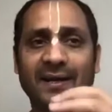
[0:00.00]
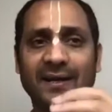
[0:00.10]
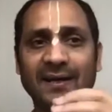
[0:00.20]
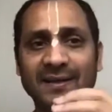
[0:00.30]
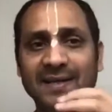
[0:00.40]

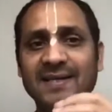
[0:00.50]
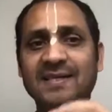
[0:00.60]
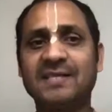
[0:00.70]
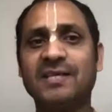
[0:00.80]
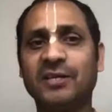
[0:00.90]

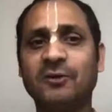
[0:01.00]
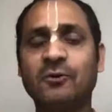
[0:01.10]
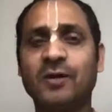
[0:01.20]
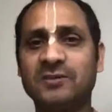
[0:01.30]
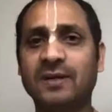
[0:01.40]
intelligence and ego
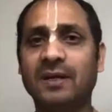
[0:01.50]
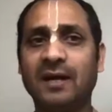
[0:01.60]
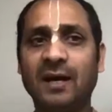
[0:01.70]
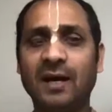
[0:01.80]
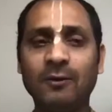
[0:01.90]
as well.
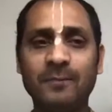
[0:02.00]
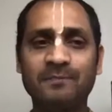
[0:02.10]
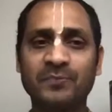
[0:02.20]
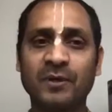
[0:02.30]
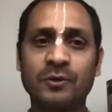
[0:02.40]
How?
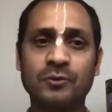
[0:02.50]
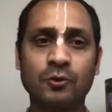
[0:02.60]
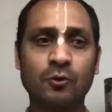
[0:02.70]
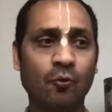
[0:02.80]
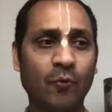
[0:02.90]

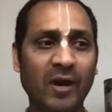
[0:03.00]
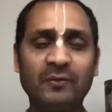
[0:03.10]
So when we